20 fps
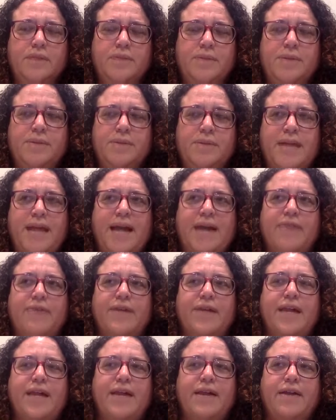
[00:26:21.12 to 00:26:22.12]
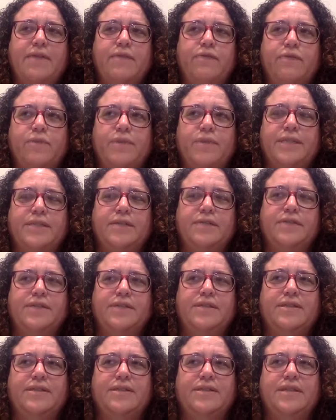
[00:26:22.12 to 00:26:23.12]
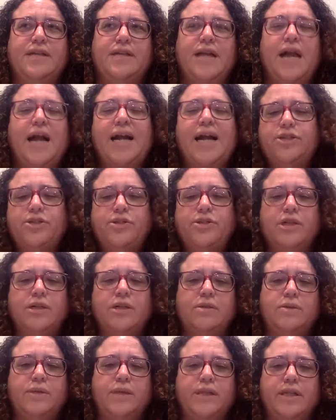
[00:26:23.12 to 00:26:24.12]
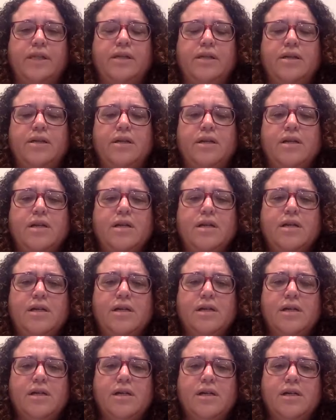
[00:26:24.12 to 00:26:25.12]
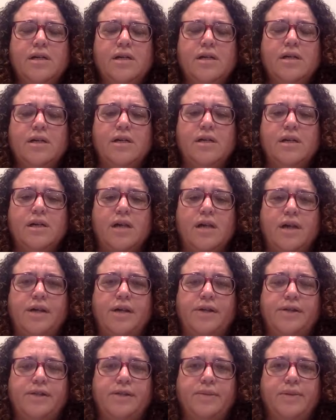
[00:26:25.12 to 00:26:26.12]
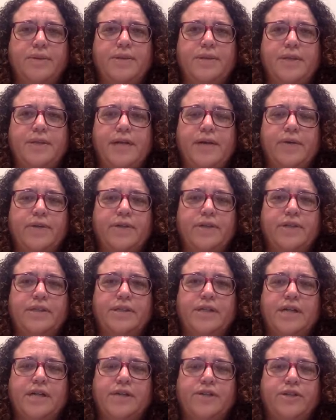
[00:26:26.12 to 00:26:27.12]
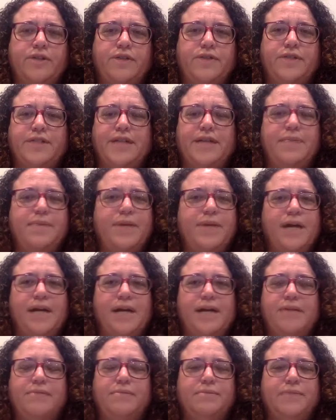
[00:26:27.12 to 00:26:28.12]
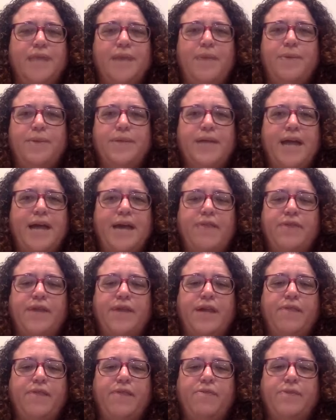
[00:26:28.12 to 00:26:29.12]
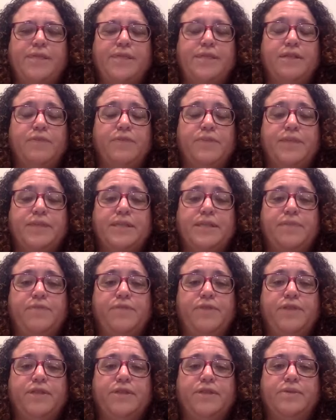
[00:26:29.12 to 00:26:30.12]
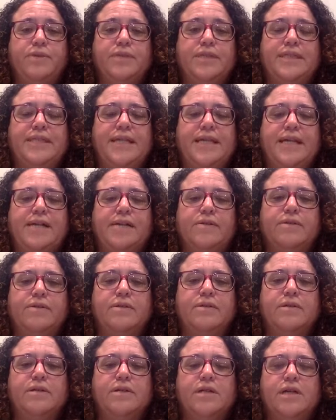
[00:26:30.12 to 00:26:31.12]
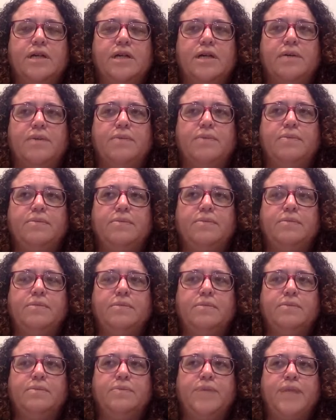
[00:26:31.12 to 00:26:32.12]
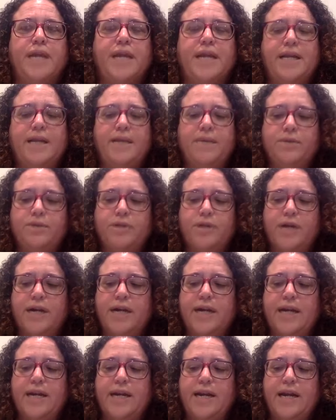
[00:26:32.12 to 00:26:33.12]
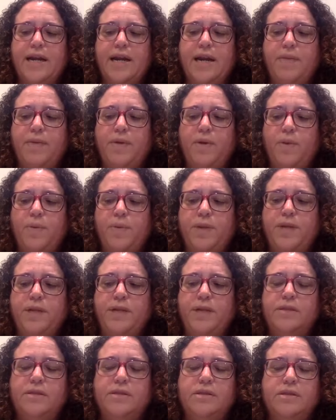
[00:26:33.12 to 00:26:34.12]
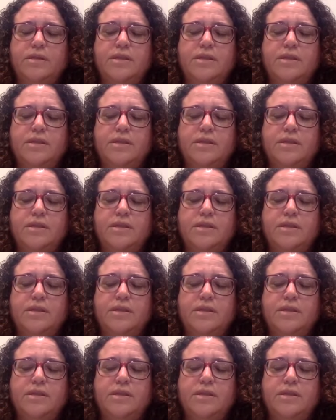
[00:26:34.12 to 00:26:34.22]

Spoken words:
be able to advocate for myself. And I struggle with it. I know sometimes I go into the doctor's office and I'm not able to advocate for myself because I'm feeling really down. But I keep trying, and I'm hoping